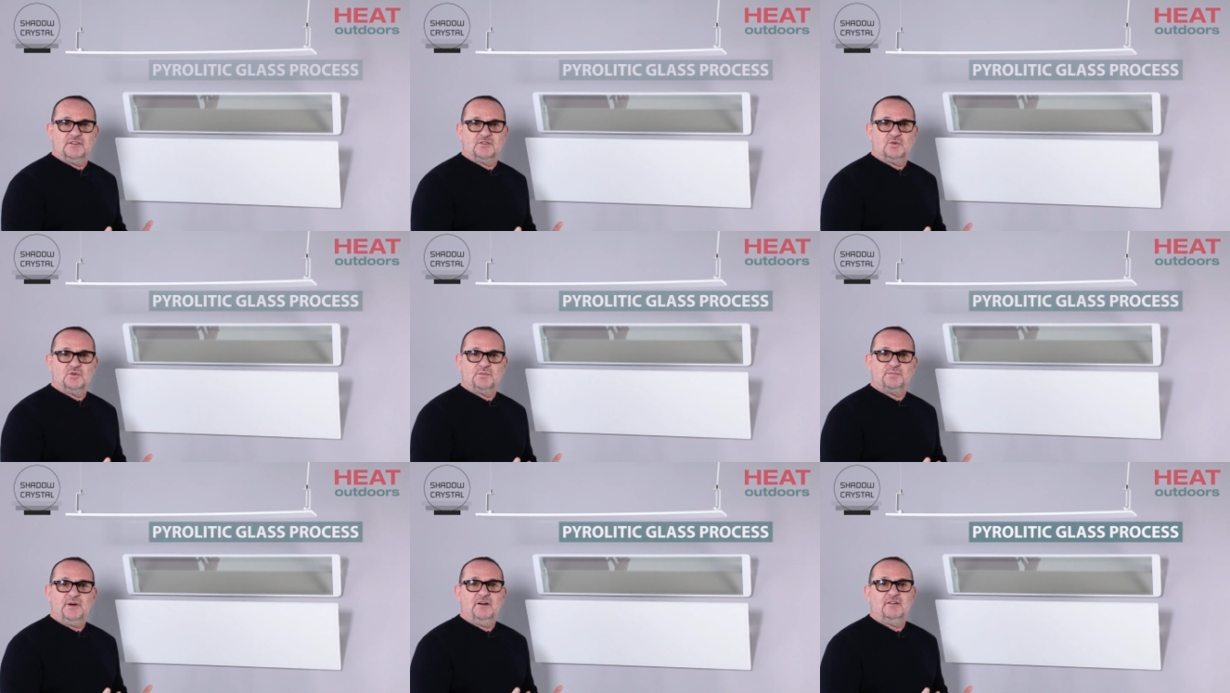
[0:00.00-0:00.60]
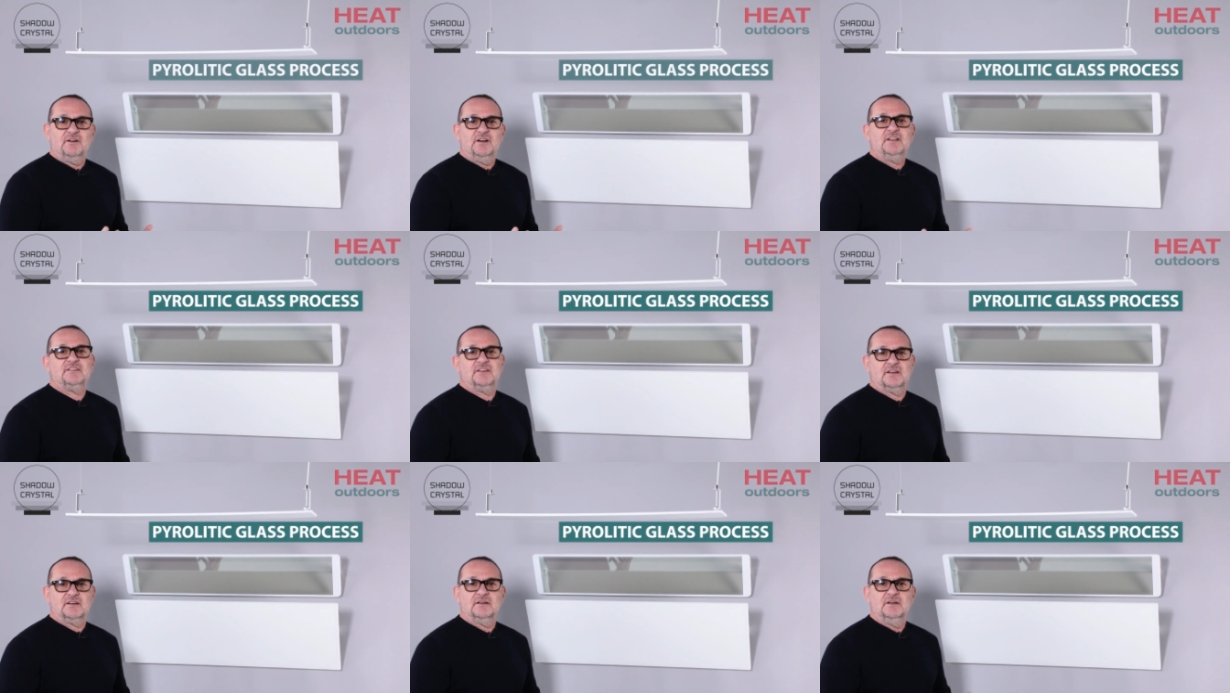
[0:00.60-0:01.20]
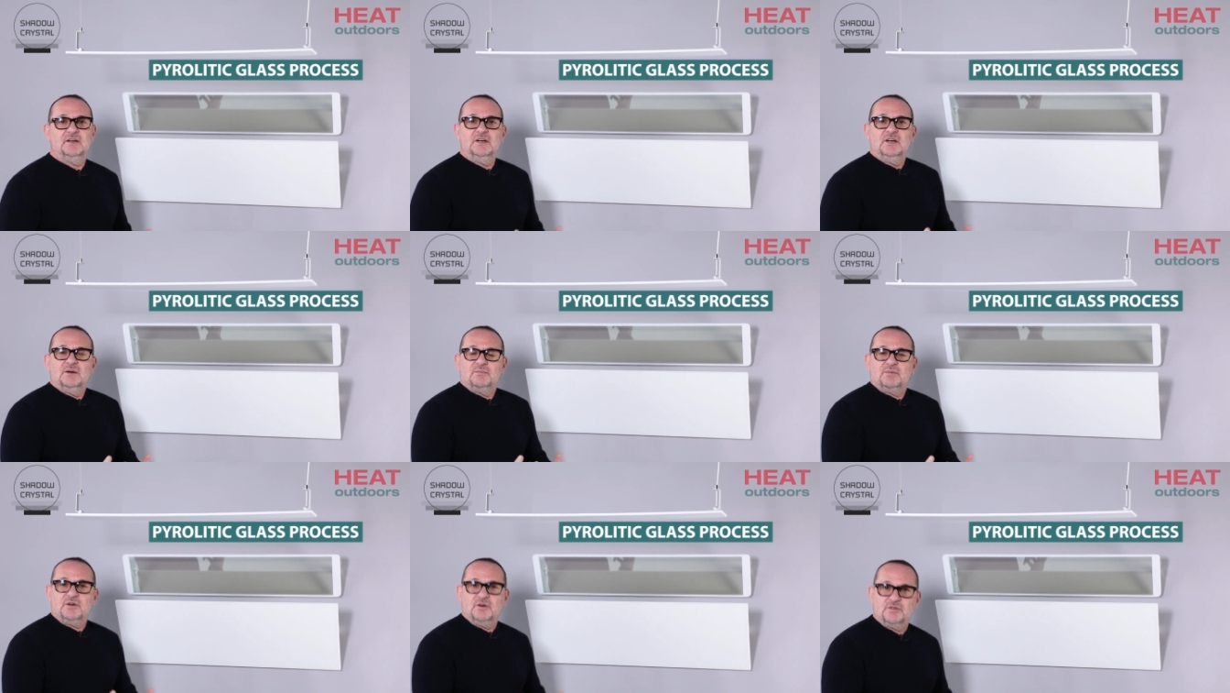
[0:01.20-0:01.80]
It's called a pyrolytic
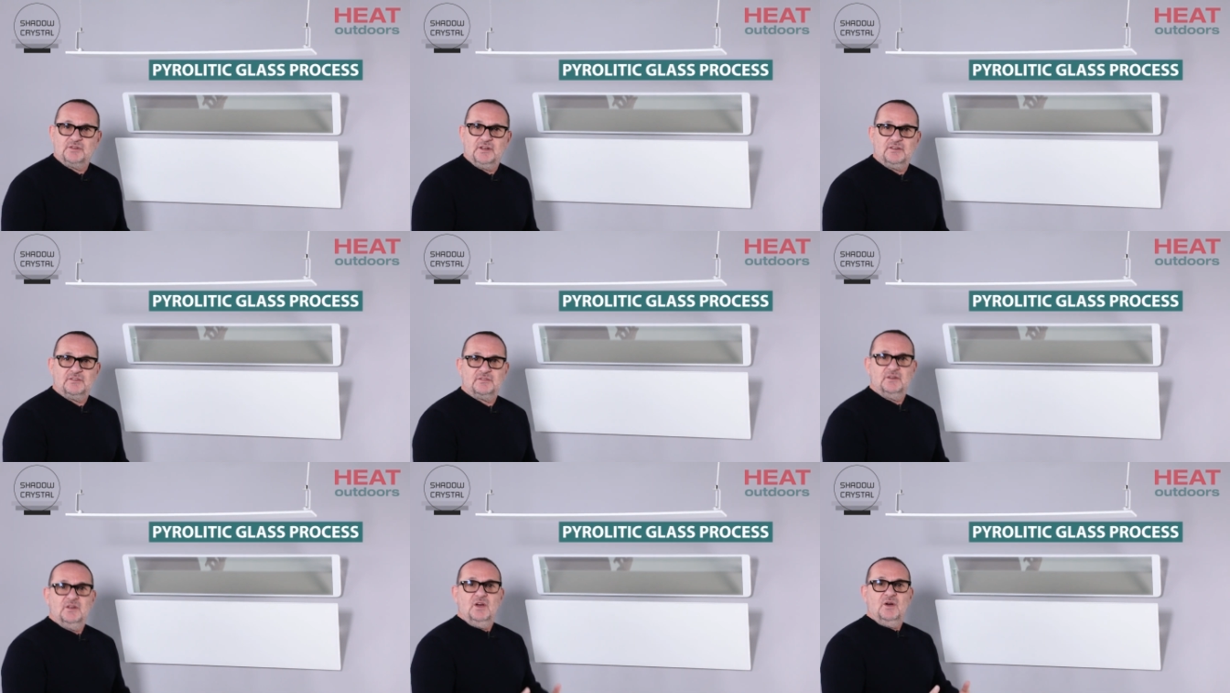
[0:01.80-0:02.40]
process,